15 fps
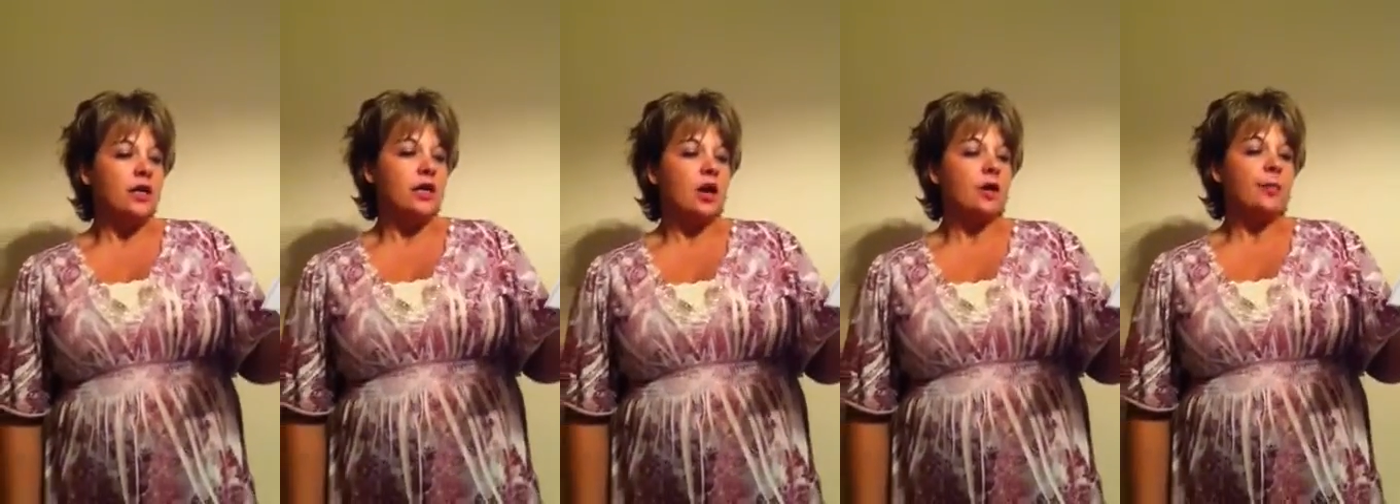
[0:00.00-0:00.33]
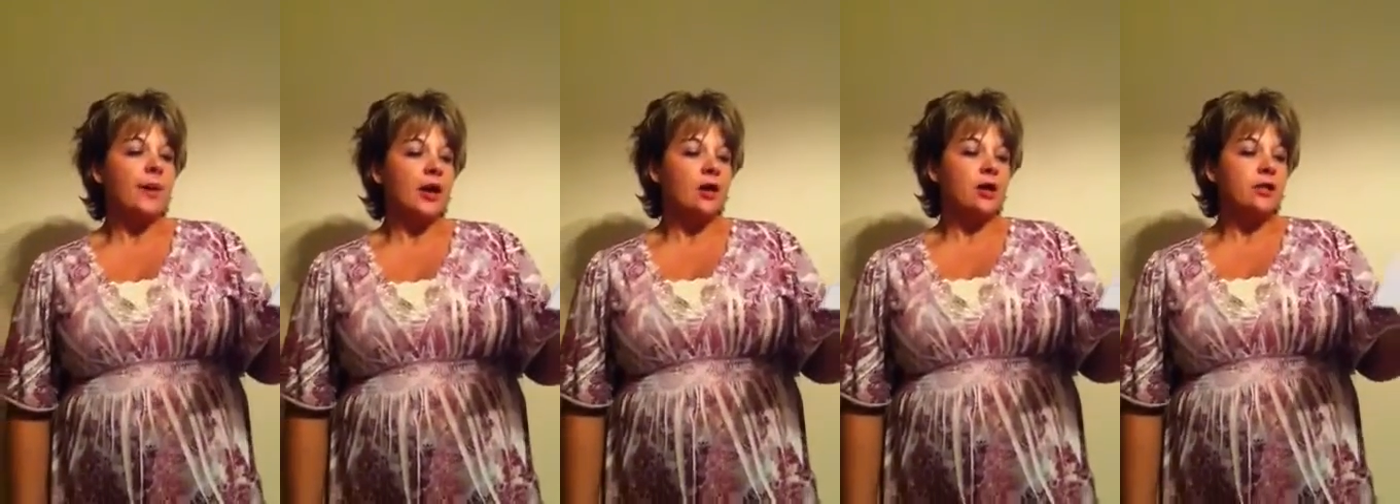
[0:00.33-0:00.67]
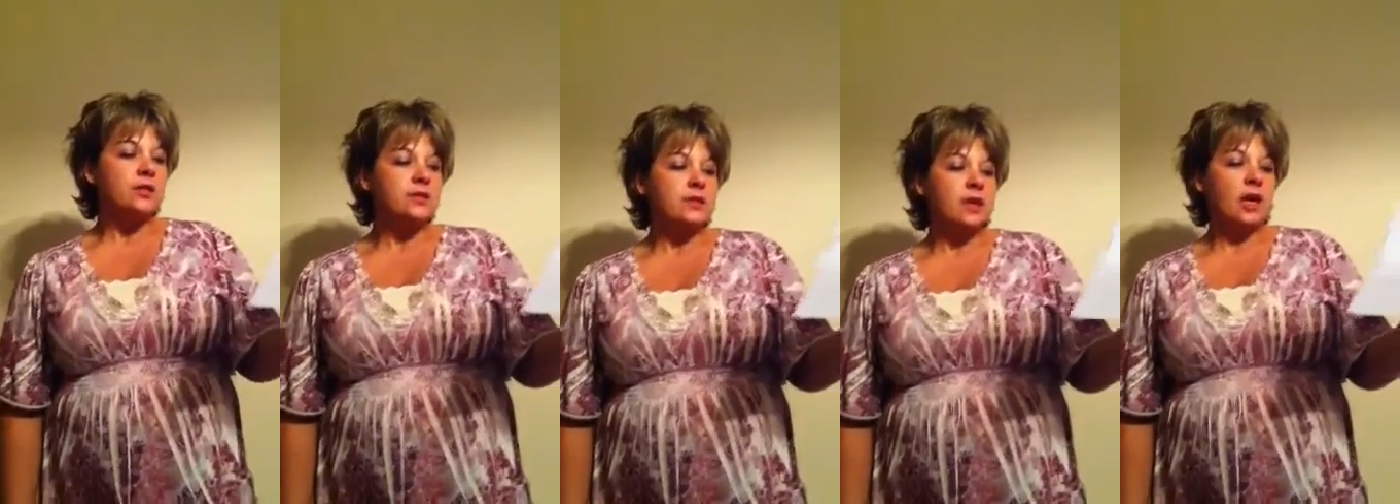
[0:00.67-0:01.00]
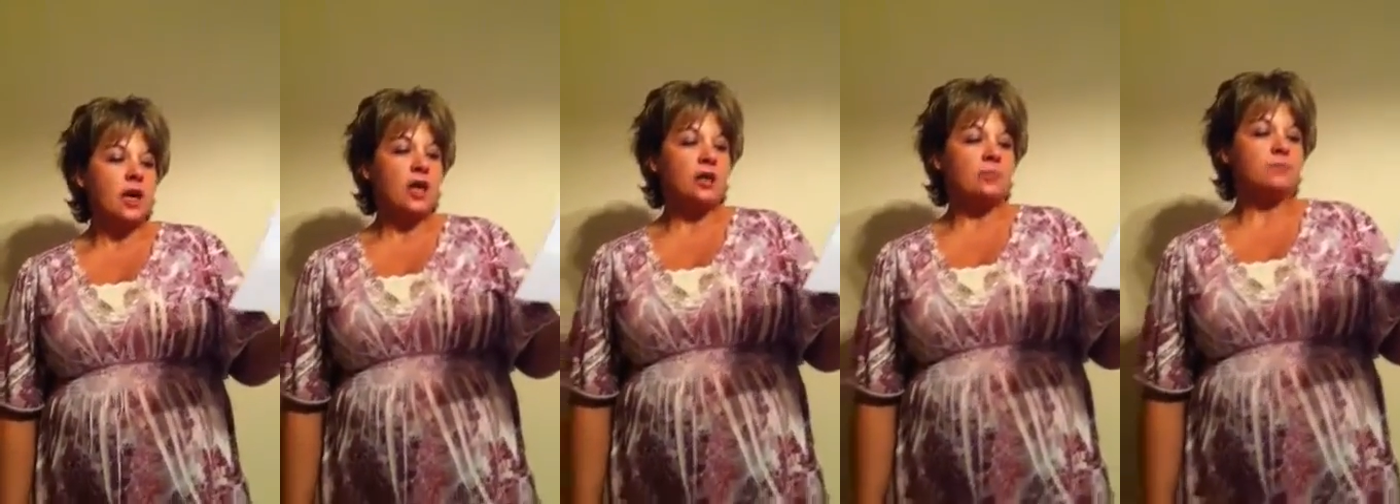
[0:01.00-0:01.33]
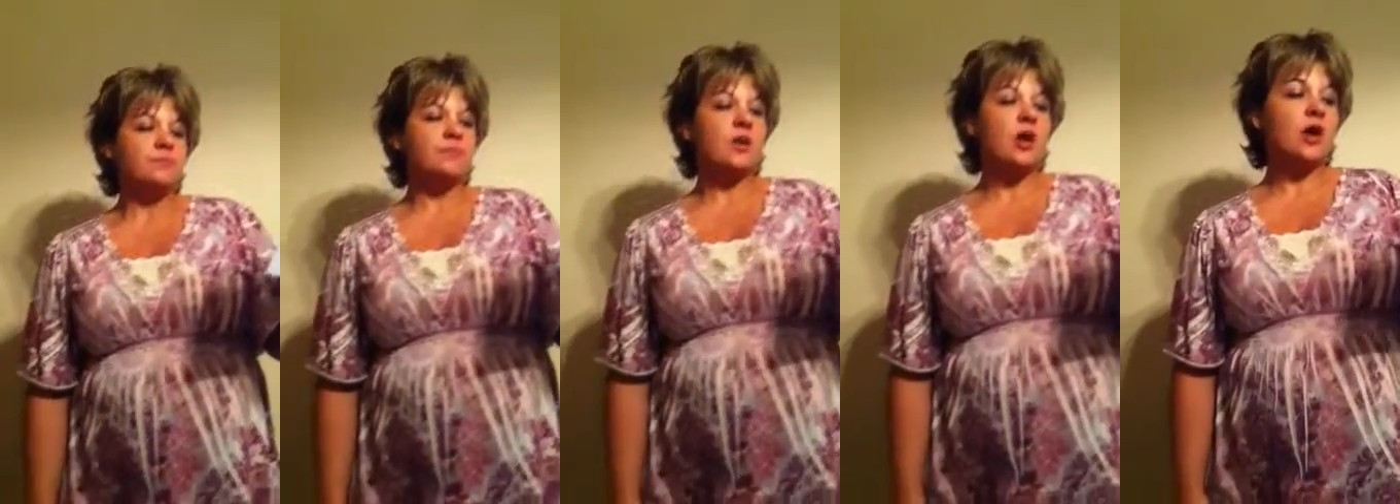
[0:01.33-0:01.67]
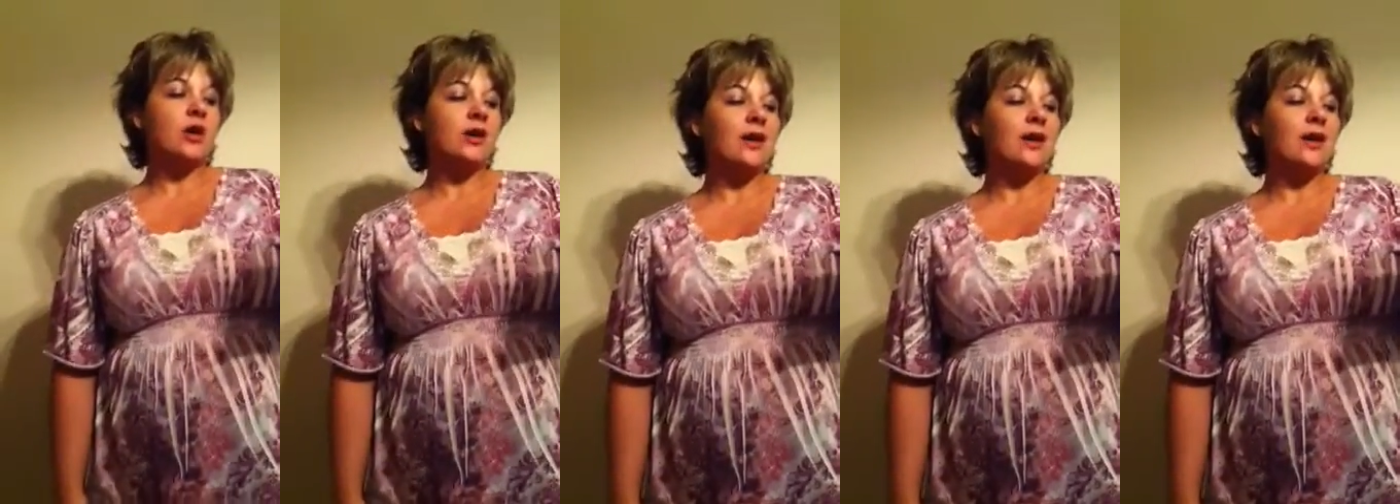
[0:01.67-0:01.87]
Young parents are